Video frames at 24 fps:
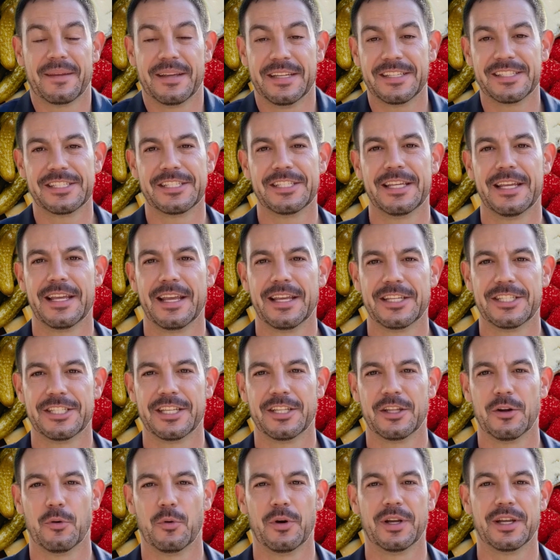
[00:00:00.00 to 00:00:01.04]
This is a
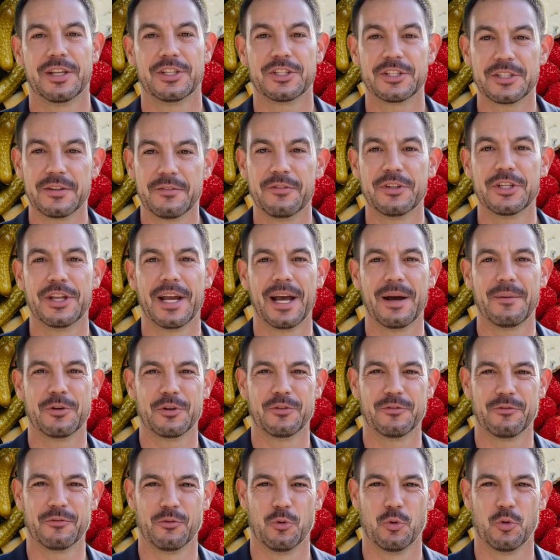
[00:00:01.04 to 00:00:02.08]
continuation of Chapter
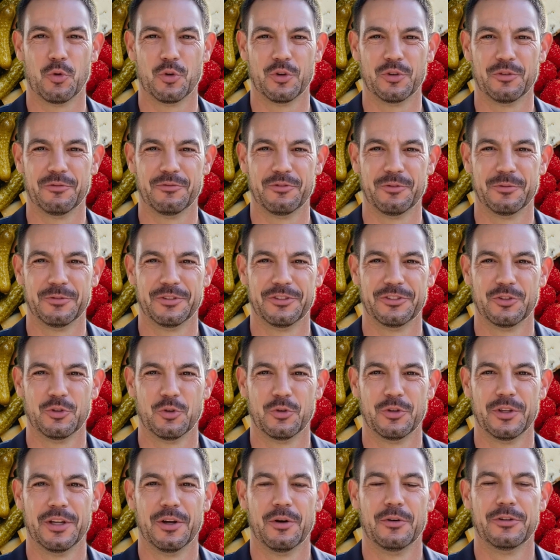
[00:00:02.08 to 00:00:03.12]
4 from the
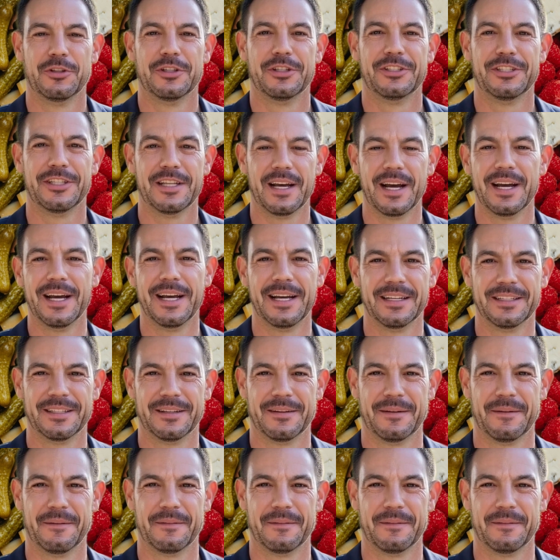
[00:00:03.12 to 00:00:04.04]
Scoliosis Diet.